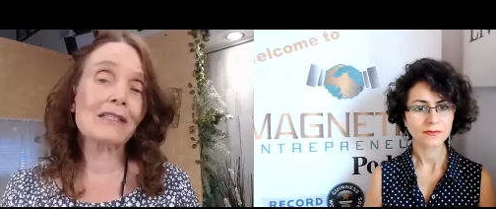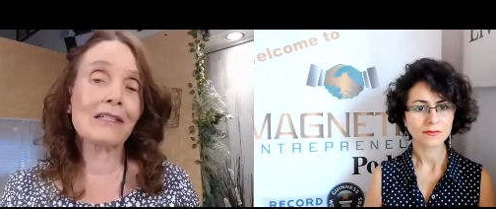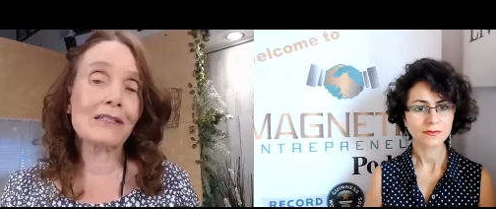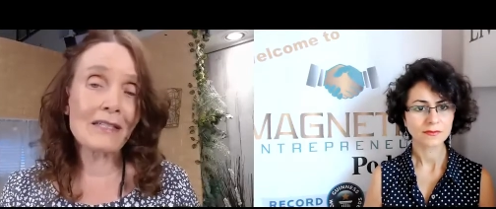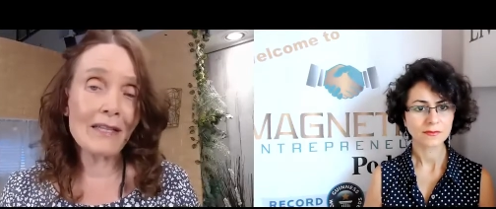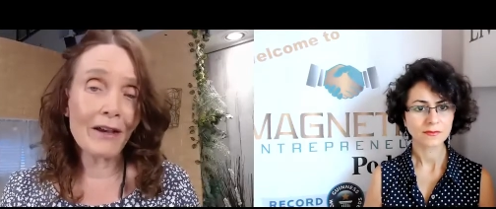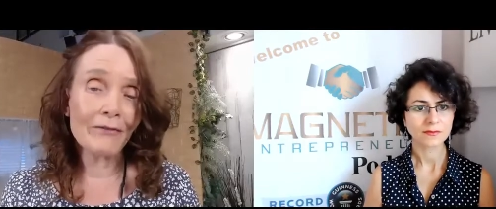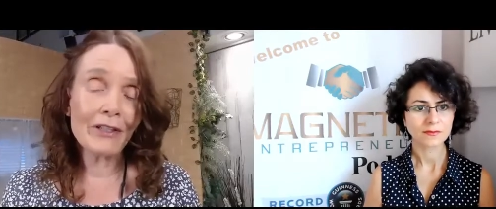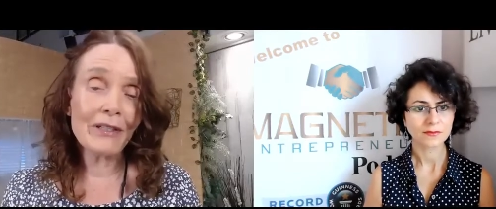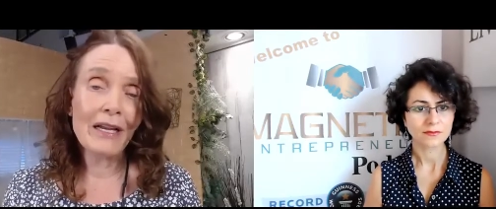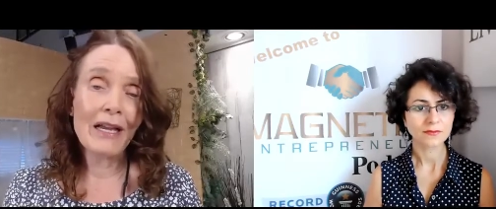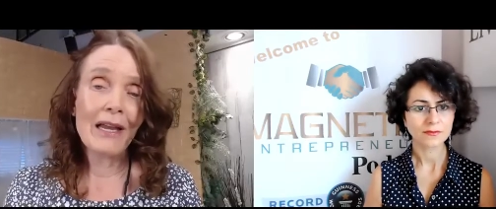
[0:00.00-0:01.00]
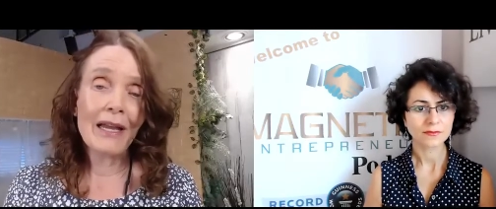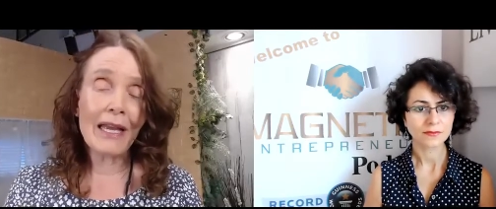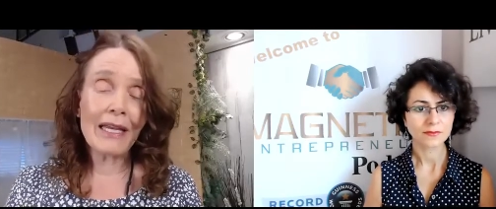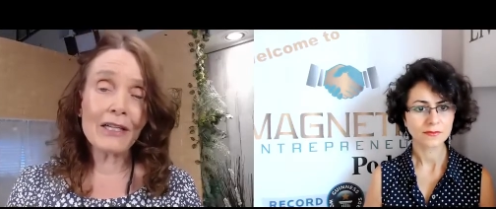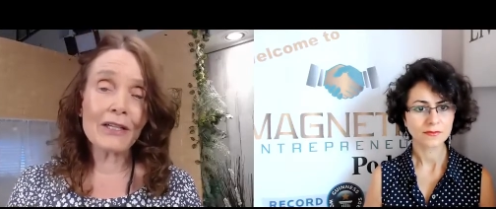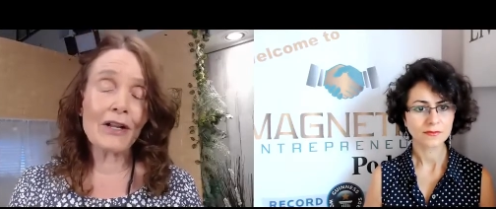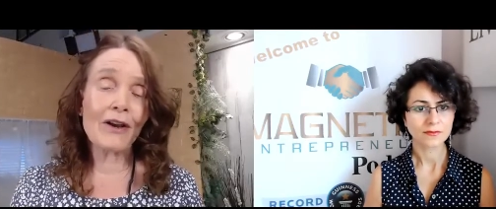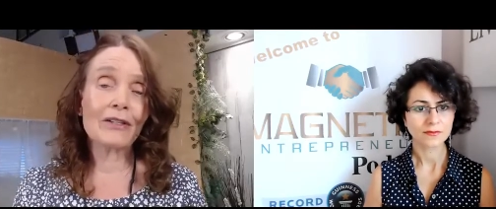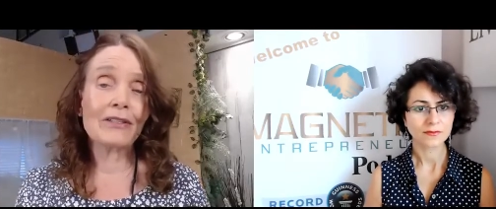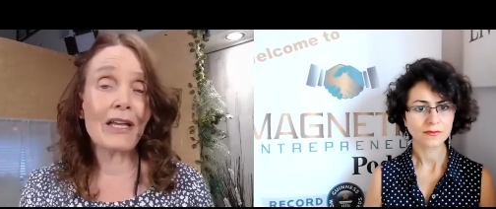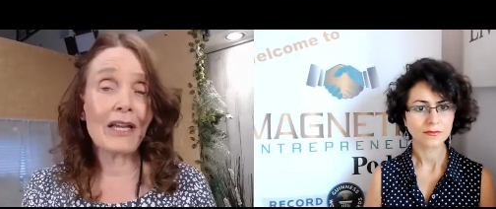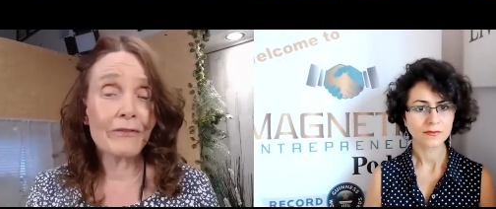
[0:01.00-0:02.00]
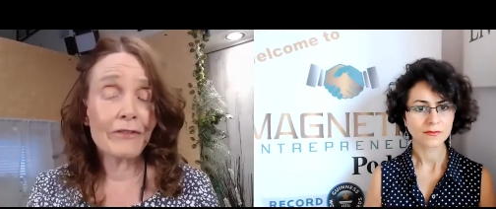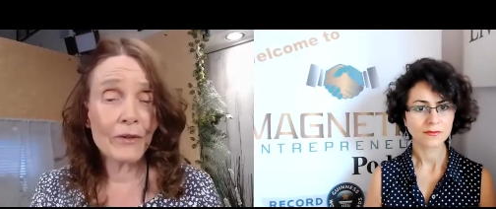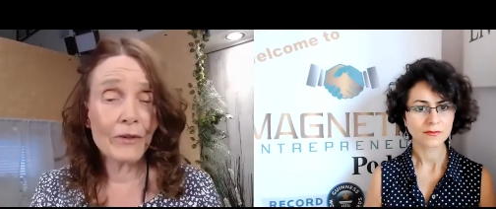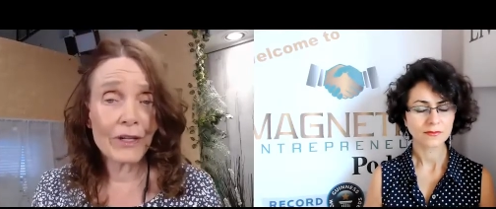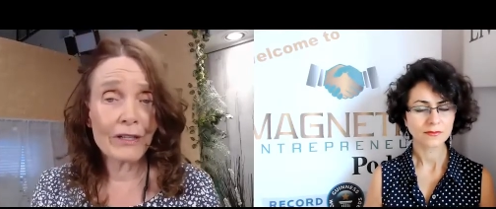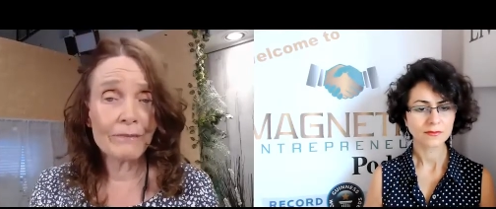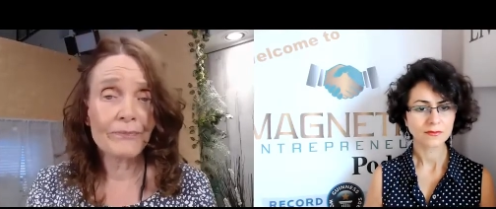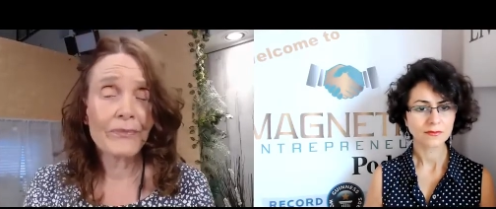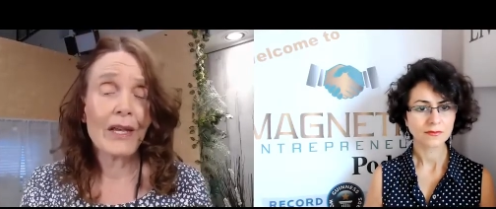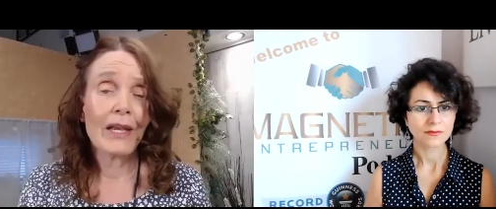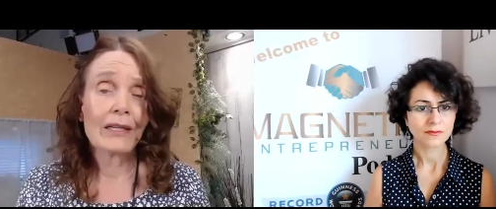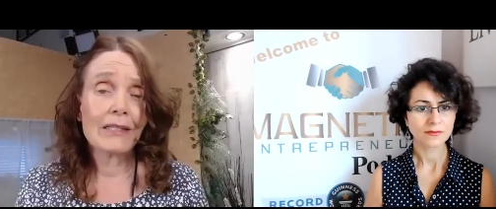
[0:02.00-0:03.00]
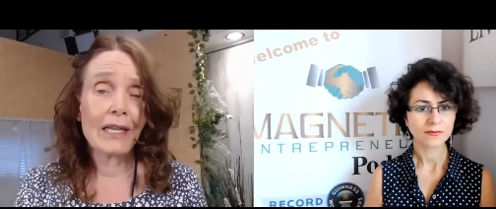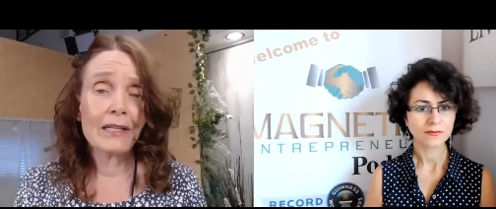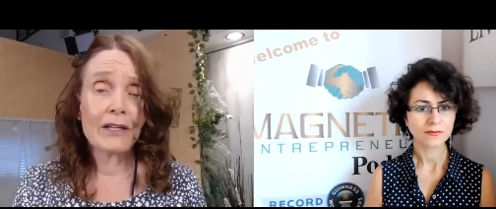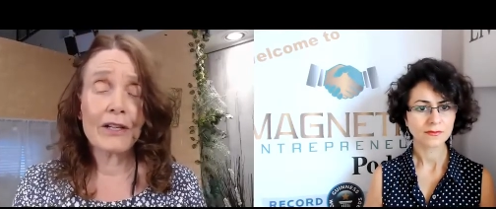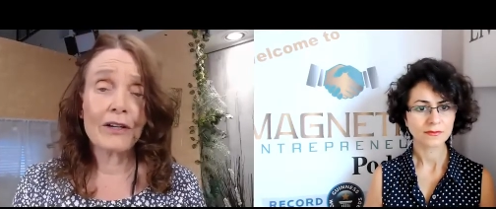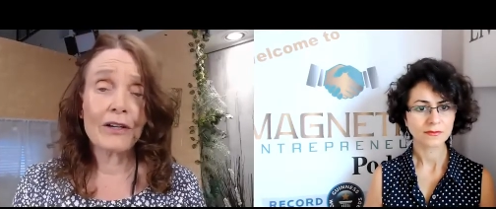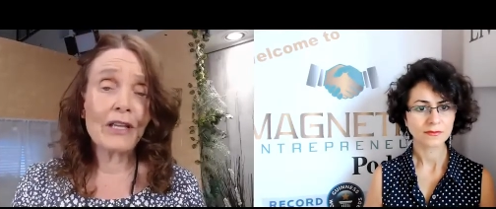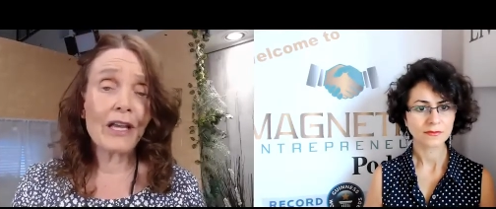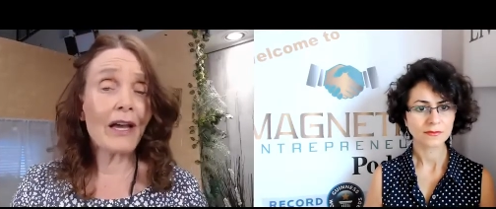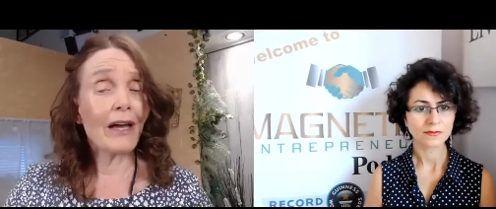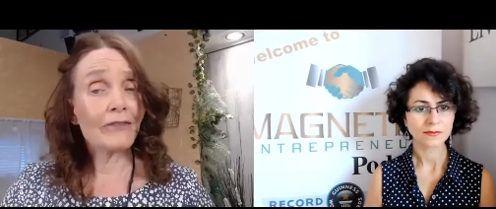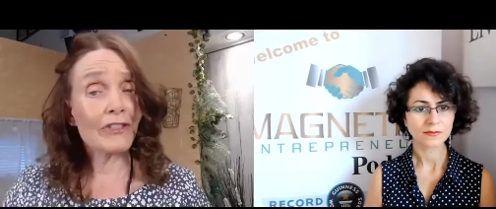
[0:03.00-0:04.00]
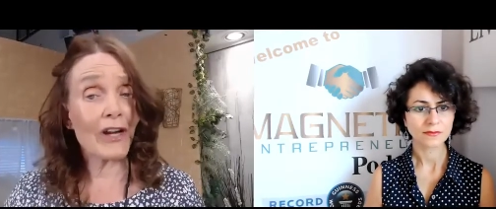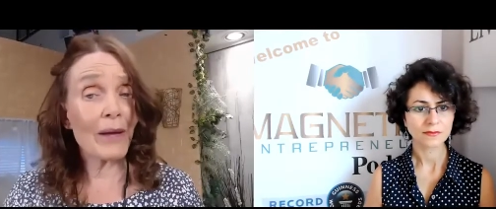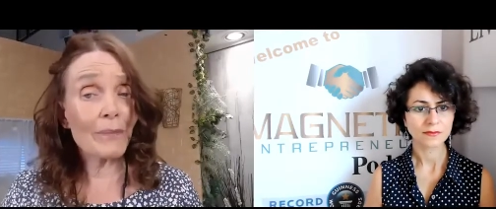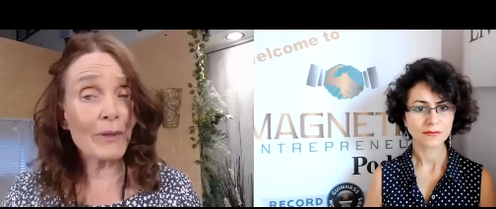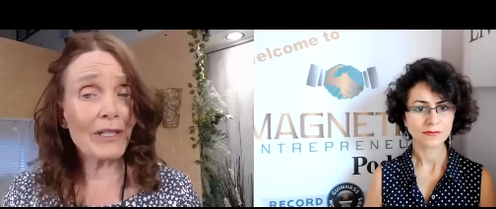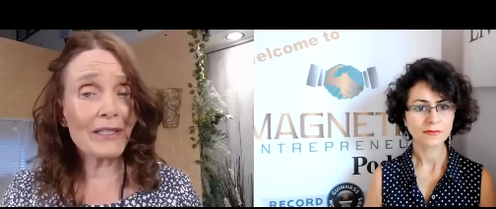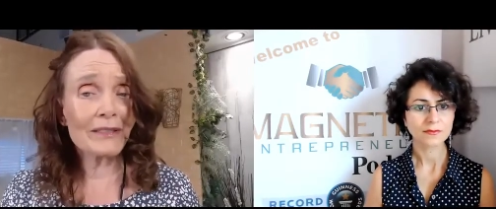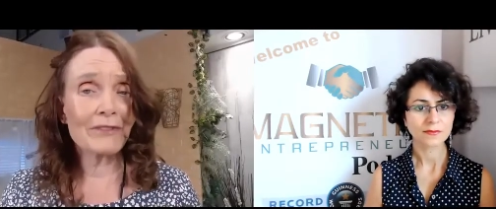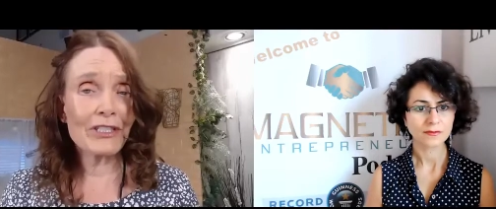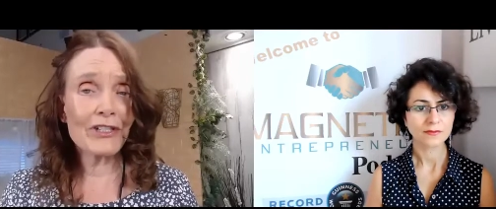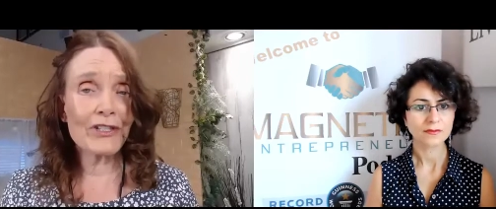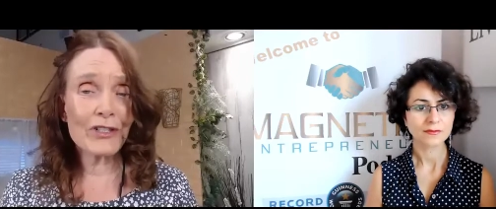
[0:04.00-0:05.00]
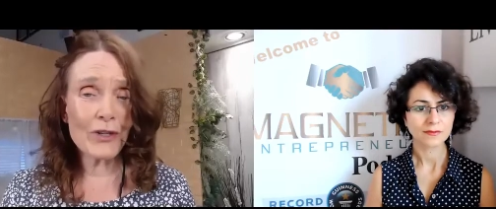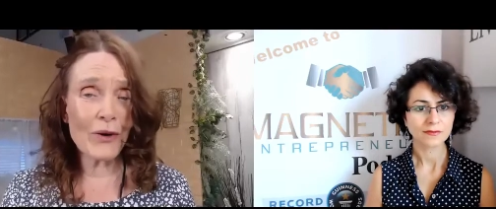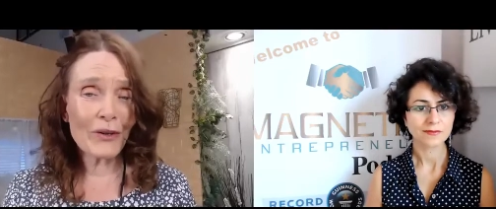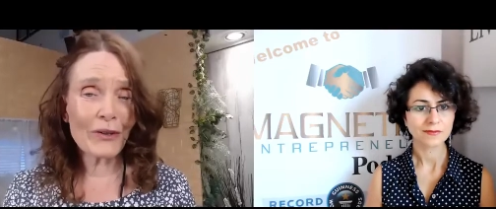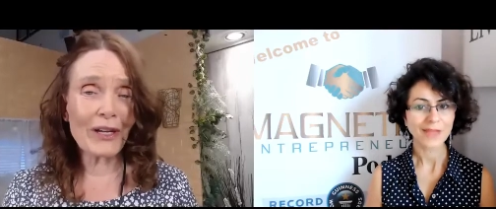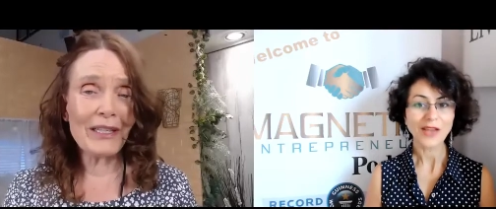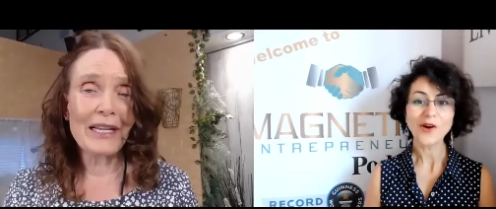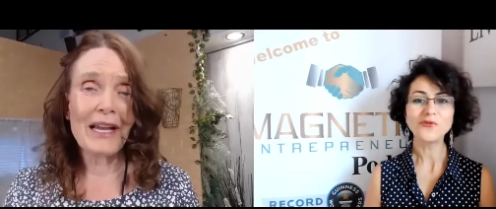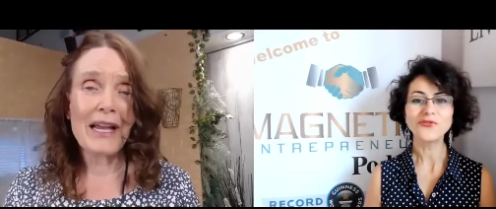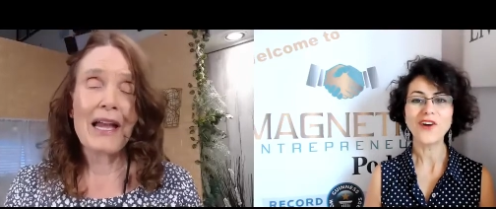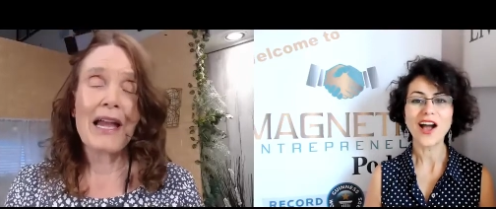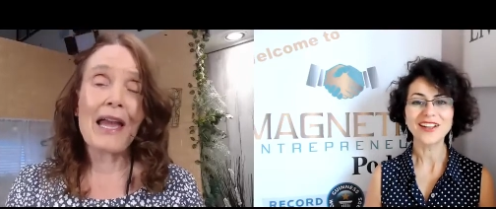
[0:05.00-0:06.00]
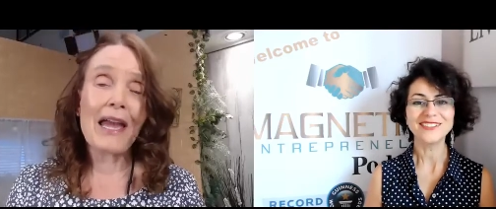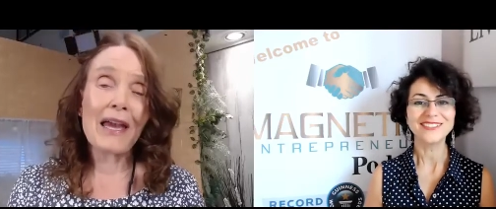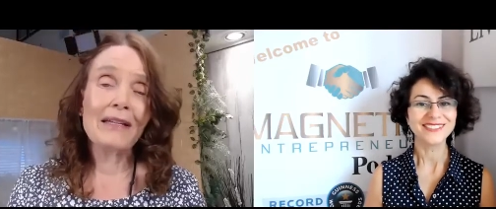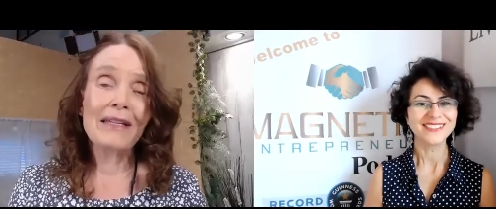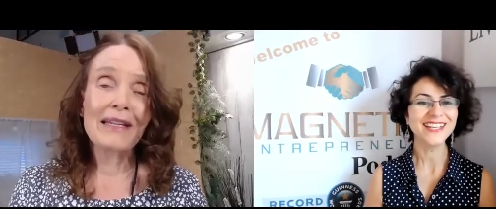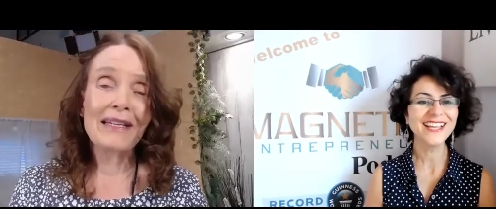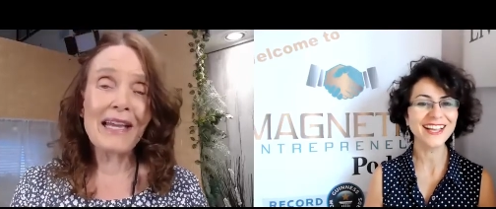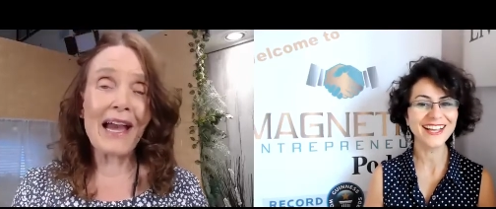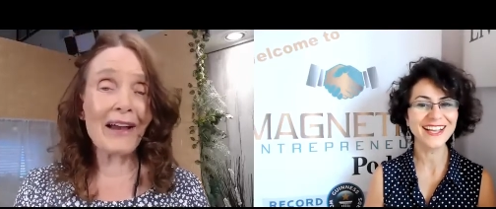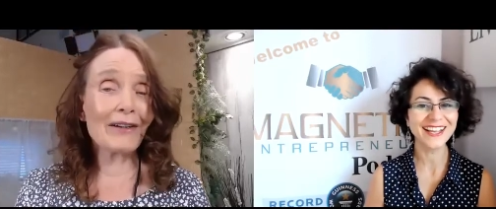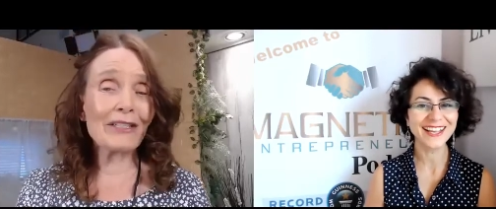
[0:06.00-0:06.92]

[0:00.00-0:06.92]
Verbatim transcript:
Speaker 1: at 7, 8 o'clock they have yoga. 10 o'clock they have trampoline, which is so great. Oh, fun. Yeah,